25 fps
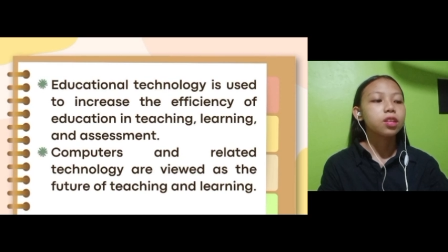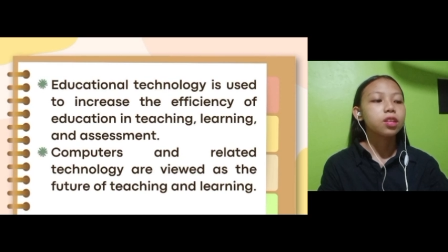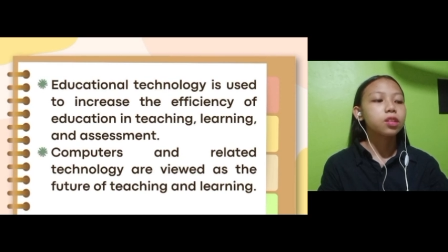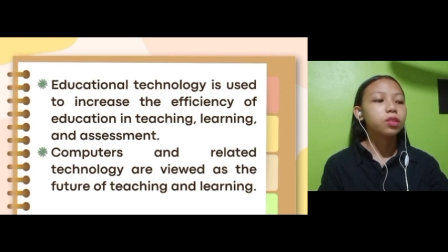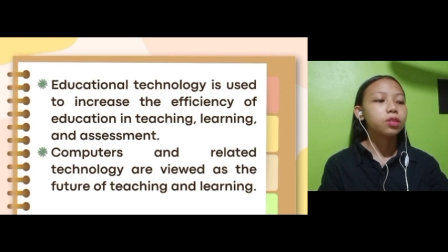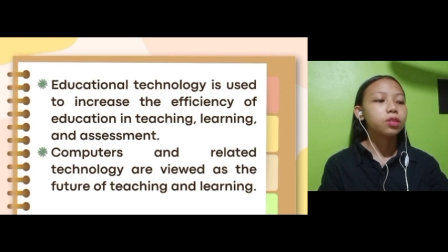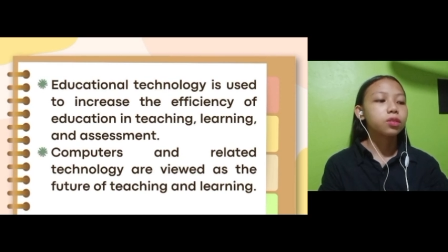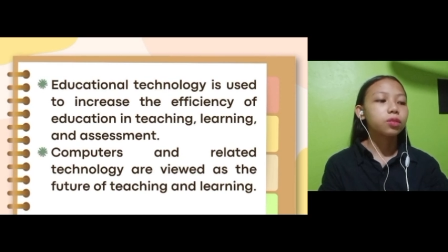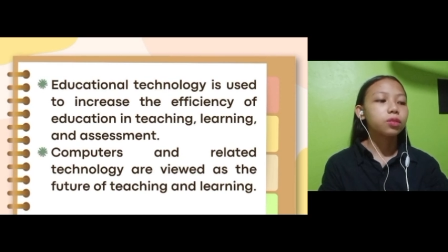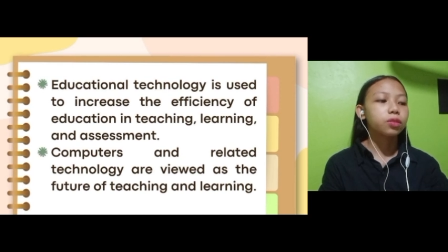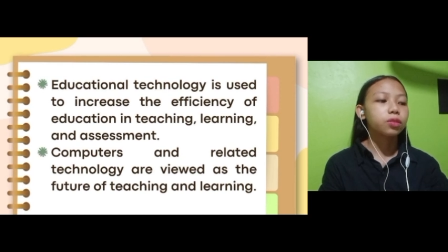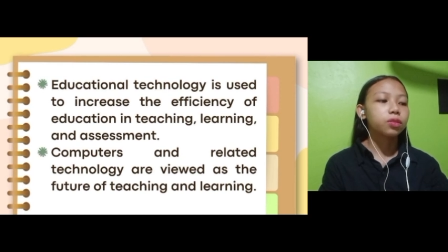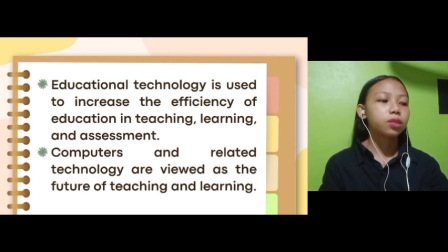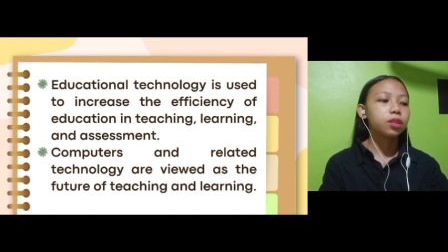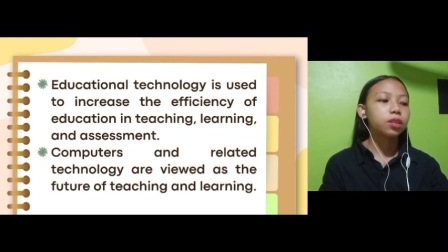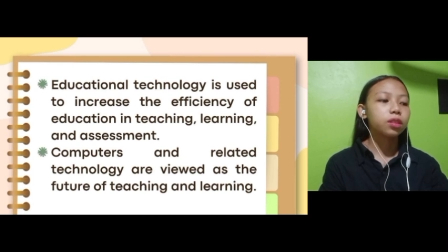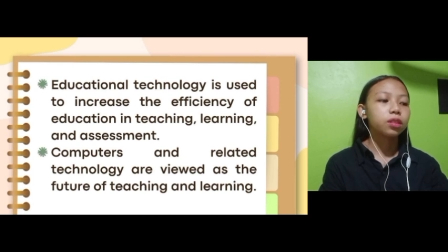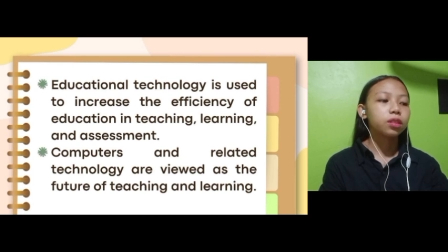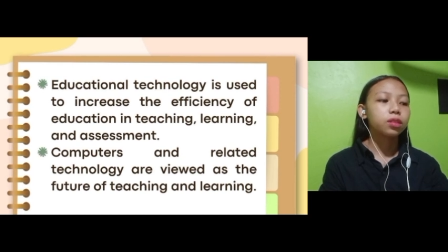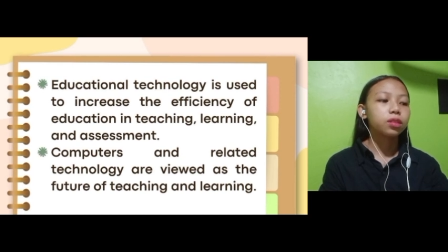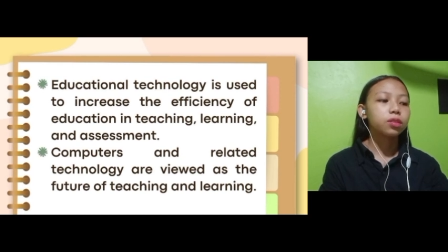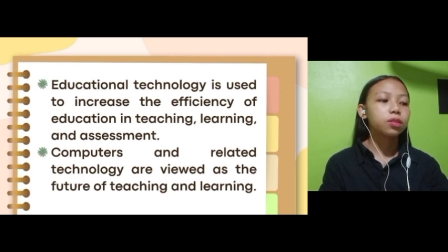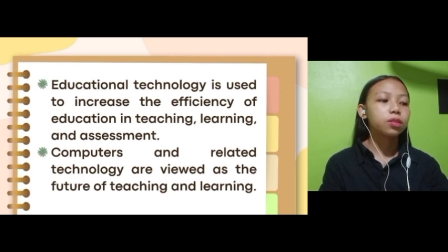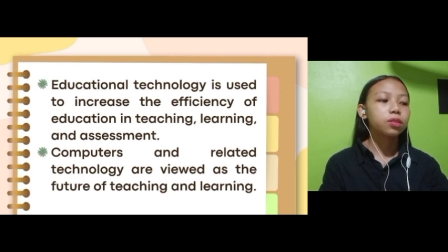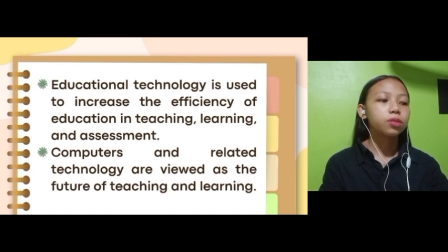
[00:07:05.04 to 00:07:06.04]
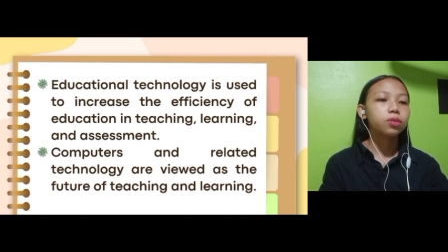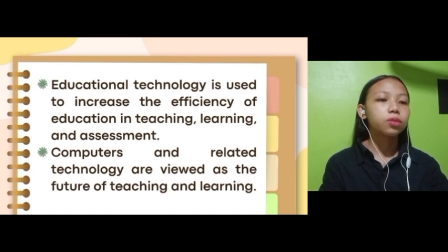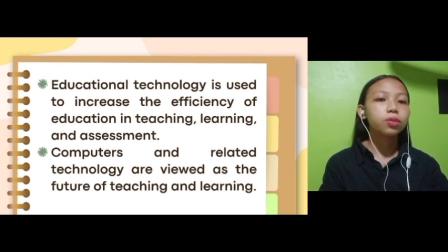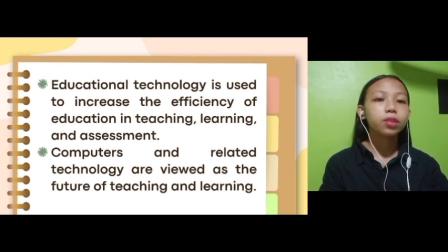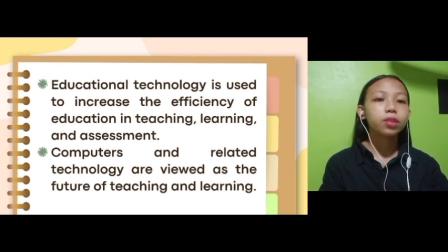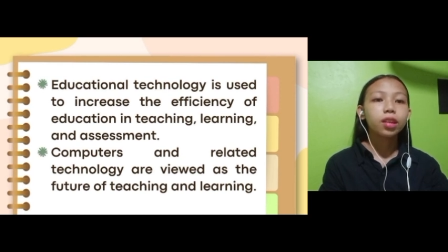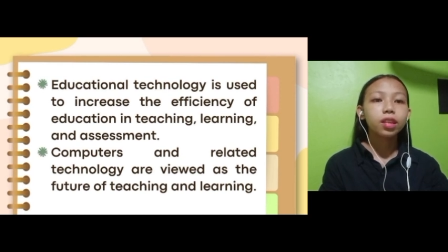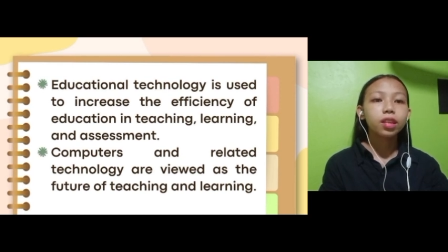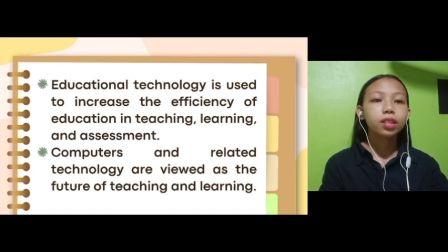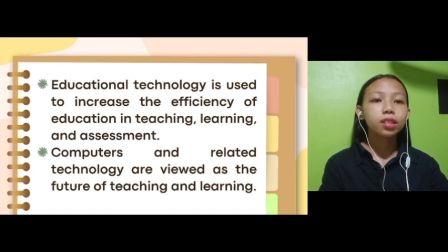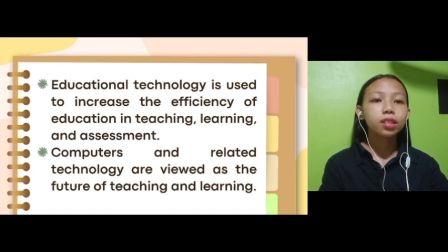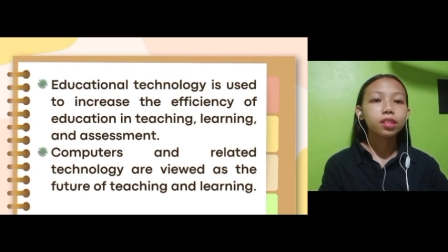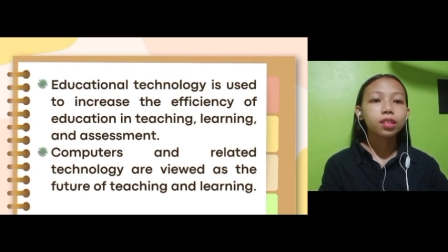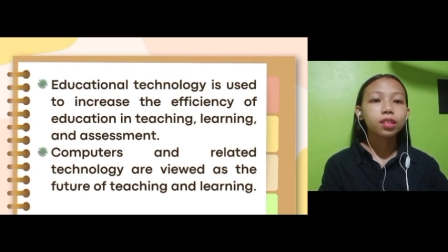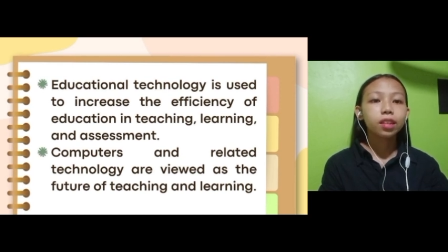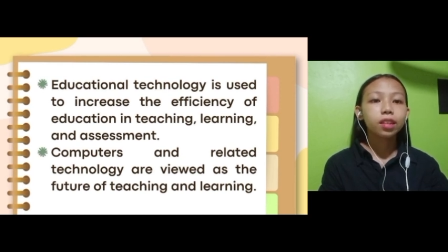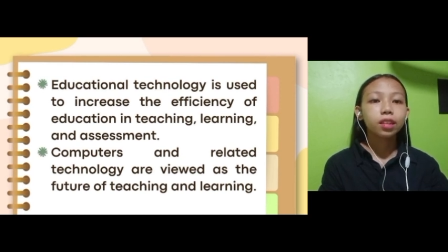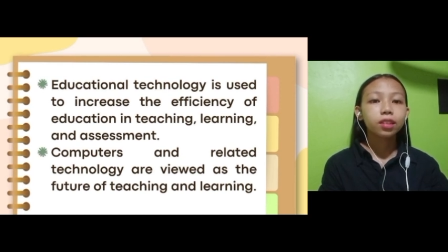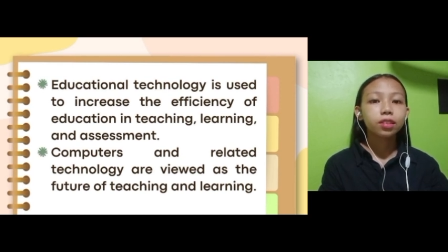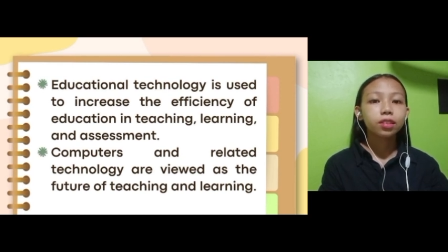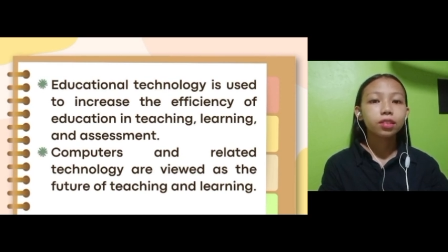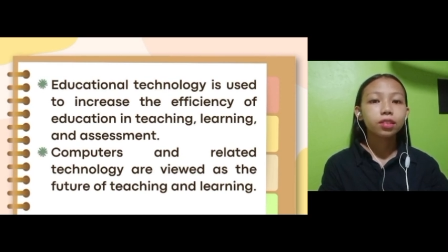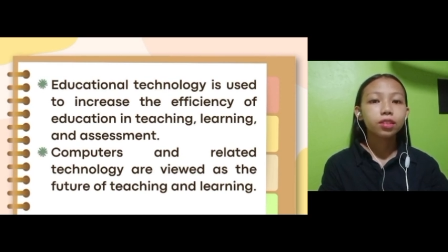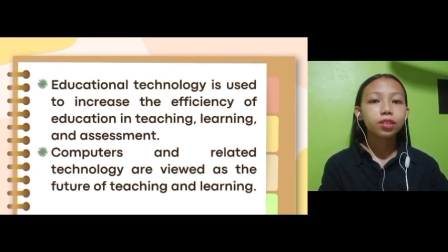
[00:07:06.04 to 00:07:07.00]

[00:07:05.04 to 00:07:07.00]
so that students can